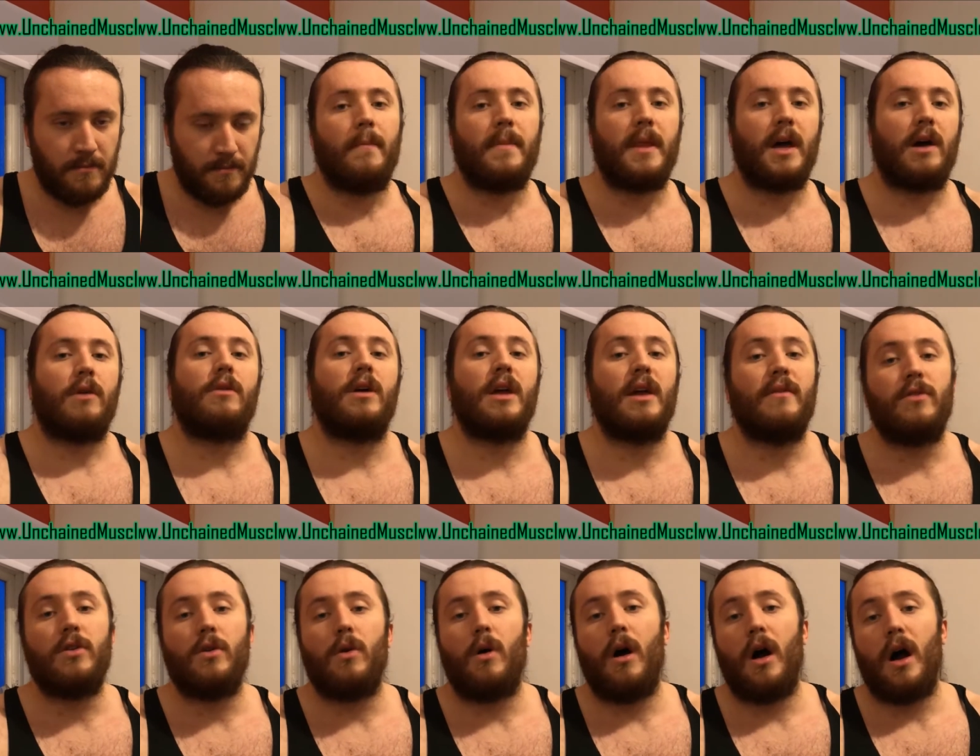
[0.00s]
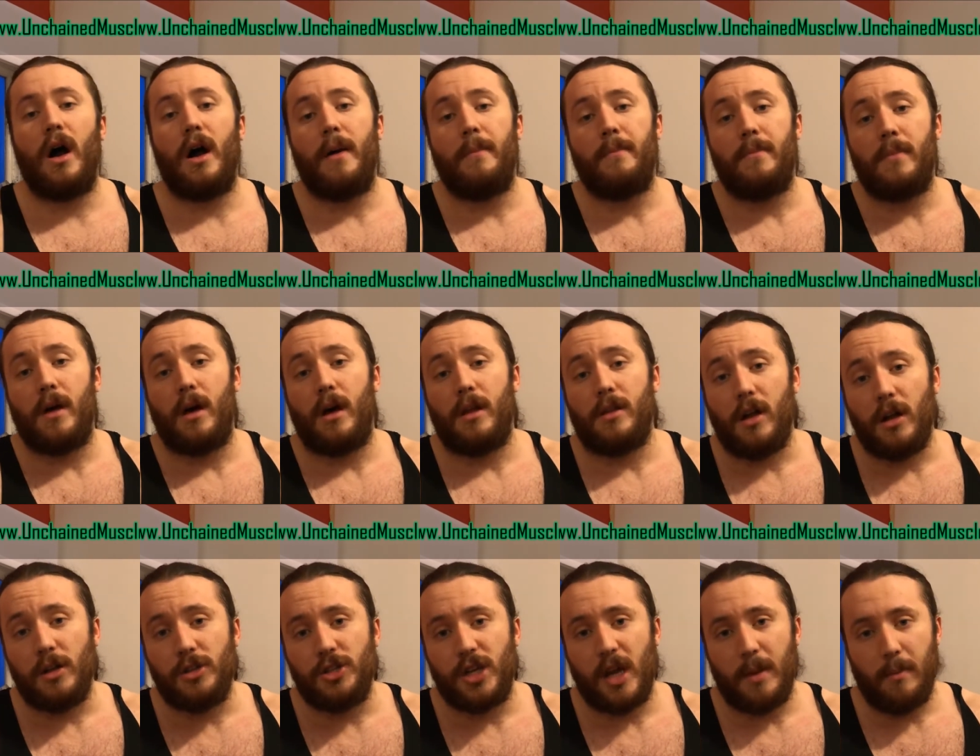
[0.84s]
Now, if you're an
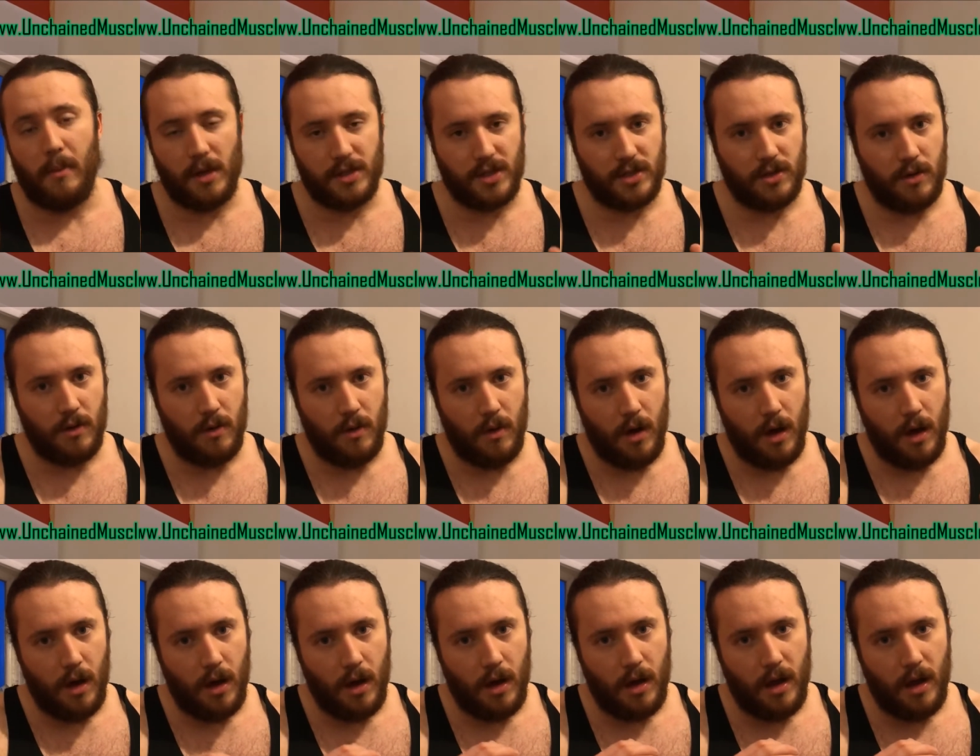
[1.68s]
Unchained Muscle